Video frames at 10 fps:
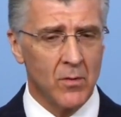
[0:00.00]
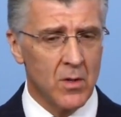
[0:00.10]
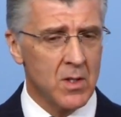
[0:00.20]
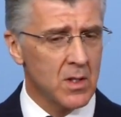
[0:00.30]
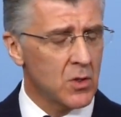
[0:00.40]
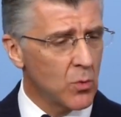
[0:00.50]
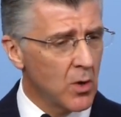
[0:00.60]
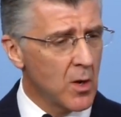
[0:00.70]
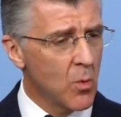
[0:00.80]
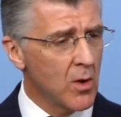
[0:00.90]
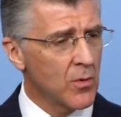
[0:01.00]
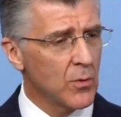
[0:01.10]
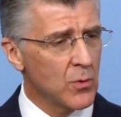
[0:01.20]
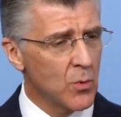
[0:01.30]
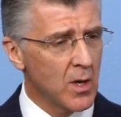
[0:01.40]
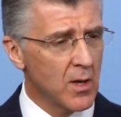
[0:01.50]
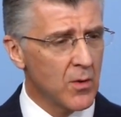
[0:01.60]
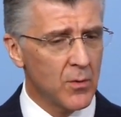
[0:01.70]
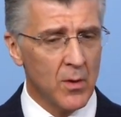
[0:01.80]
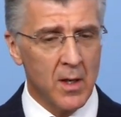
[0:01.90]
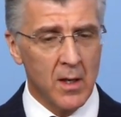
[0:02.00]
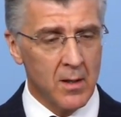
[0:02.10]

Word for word: verses 21 through 23.